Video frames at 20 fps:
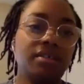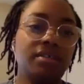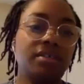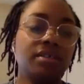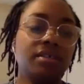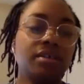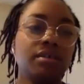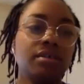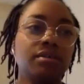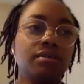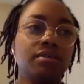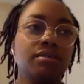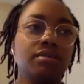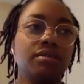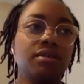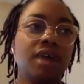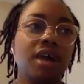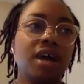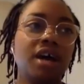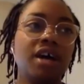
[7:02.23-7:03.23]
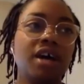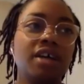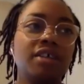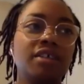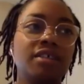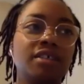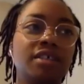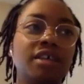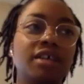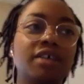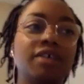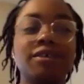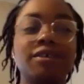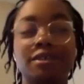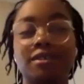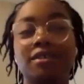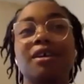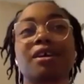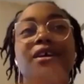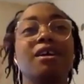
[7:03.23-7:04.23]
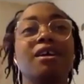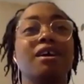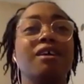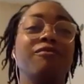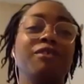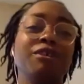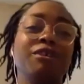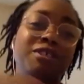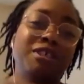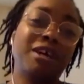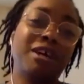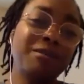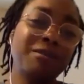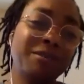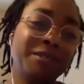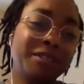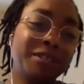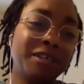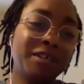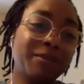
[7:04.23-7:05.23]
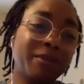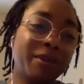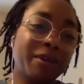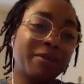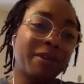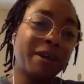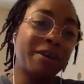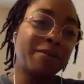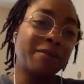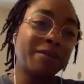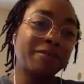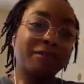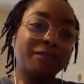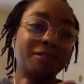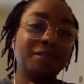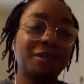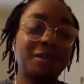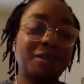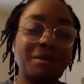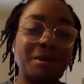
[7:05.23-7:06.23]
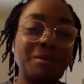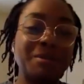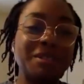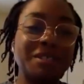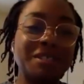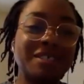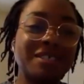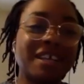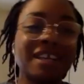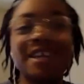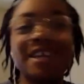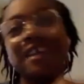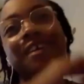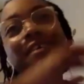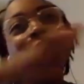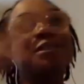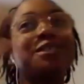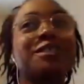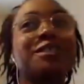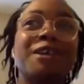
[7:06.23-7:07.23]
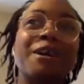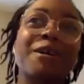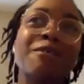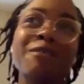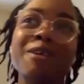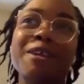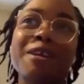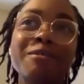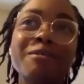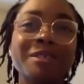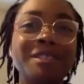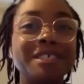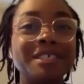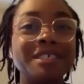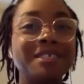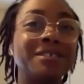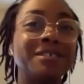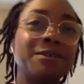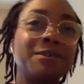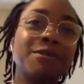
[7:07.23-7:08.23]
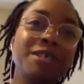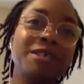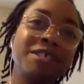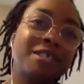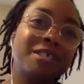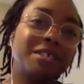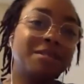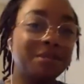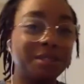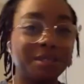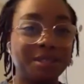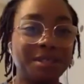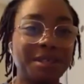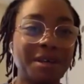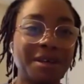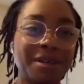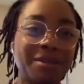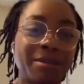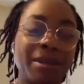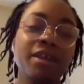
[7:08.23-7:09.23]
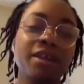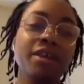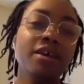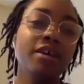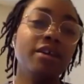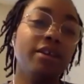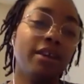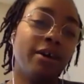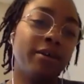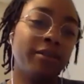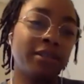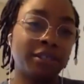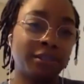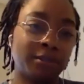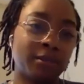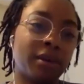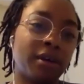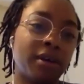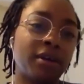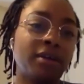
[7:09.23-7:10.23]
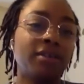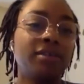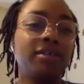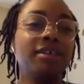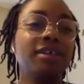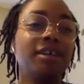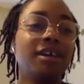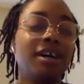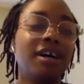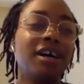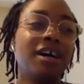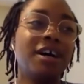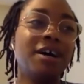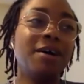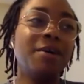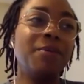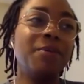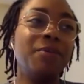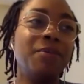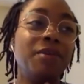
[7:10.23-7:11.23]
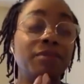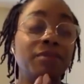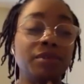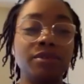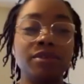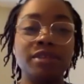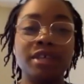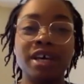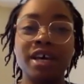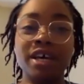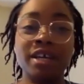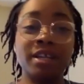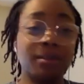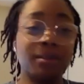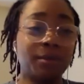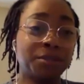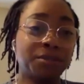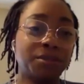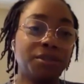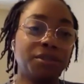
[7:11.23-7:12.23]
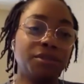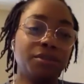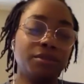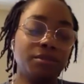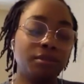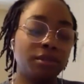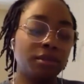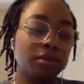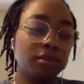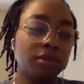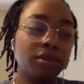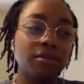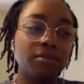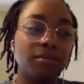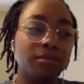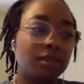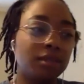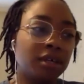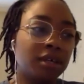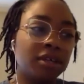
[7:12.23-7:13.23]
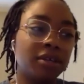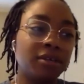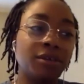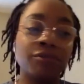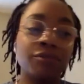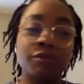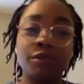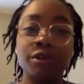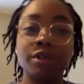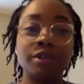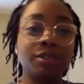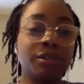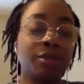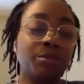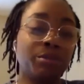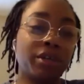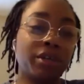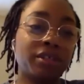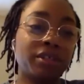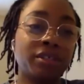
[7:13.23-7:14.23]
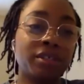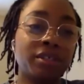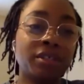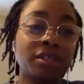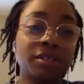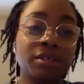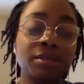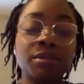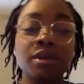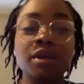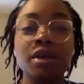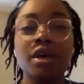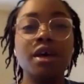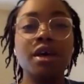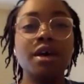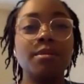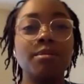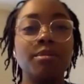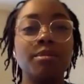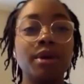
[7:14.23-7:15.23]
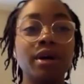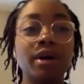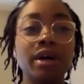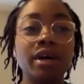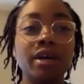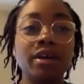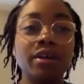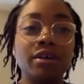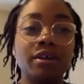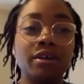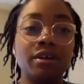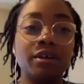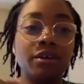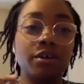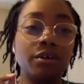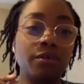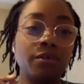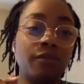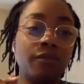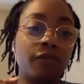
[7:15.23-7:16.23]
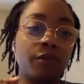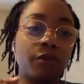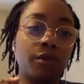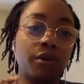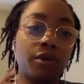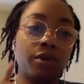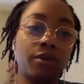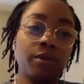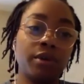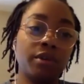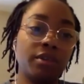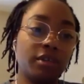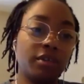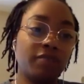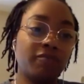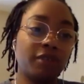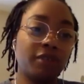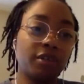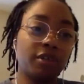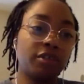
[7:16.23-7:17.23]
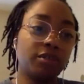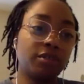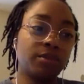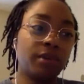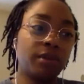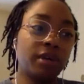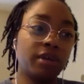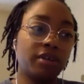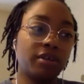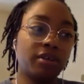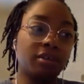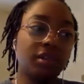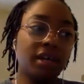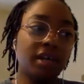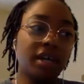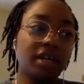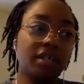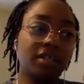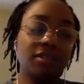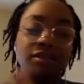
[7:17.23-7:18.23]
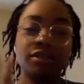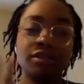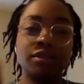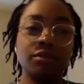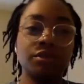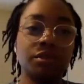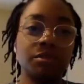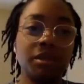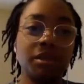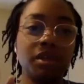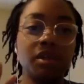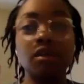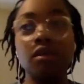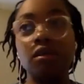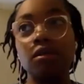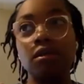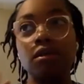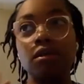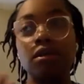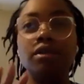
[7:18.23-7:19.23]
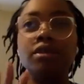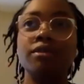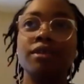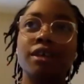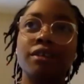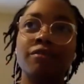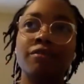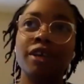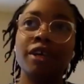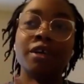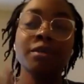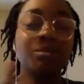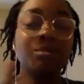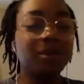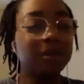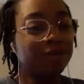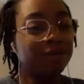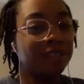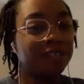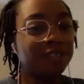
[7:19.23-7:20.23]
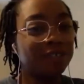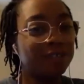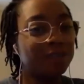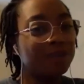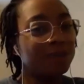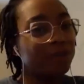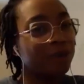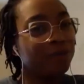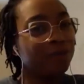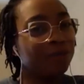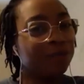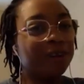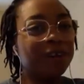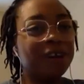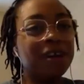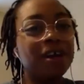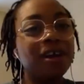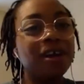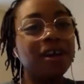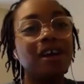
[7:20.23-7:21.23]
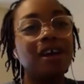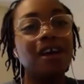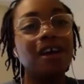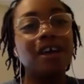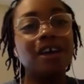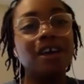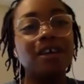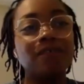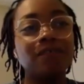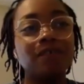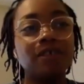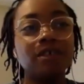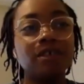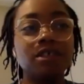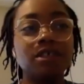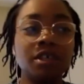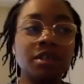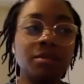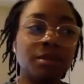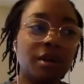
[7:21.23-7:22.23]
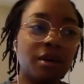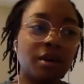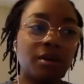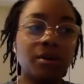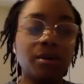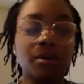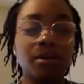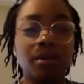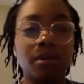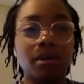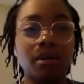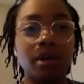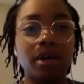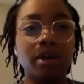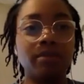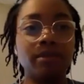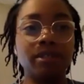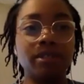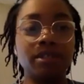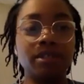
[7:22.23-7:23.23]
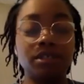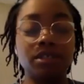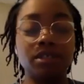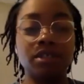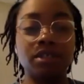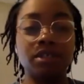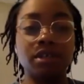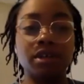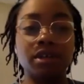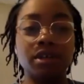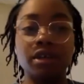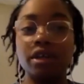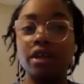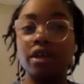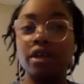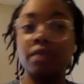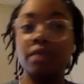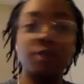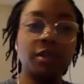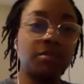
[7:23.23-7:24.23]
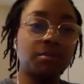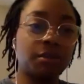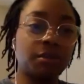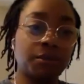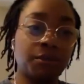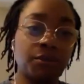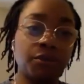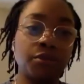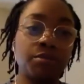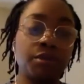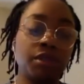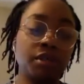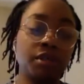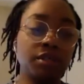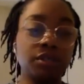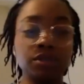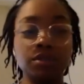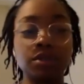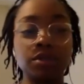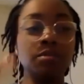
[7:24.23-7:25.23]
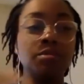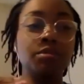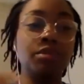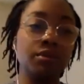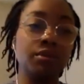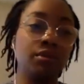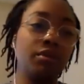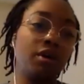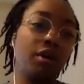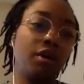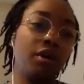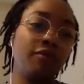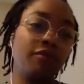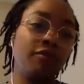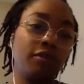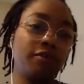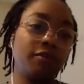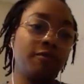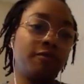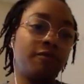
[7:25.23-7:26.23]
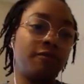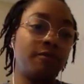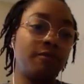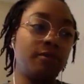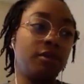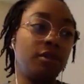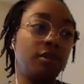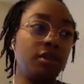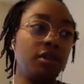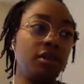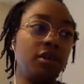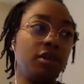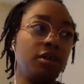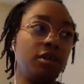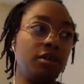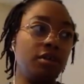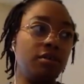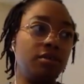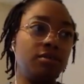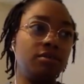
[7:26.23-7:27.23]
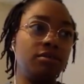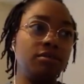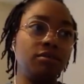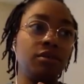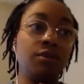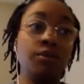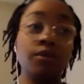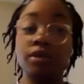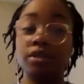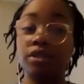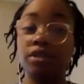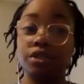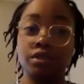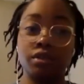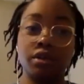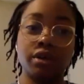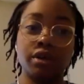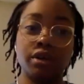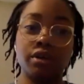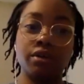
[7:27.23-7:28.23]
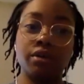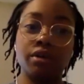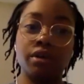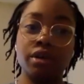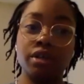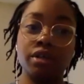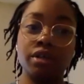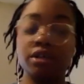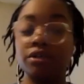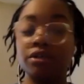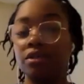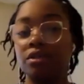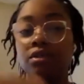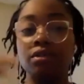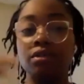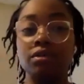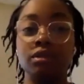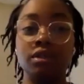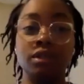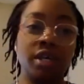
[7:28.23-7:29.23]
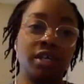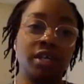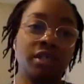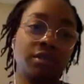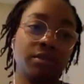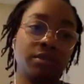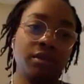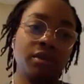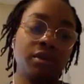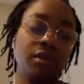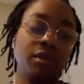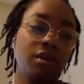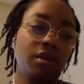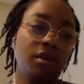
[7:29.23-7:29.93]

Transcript: So I say, at first I was the other way around when I first started my business. Like, yeah, we just automate everything. It's so easy if you just automate. No, it's wrong. If you do that and that works for you, totally like go for it. Don't break the system, but go for one thing first, whether that's social media. Ugh, not a fan, but if that's you, go for it. If it's email, or if it's just starting in a Facebook group, because you can build off of the one that you're already on onto the next one.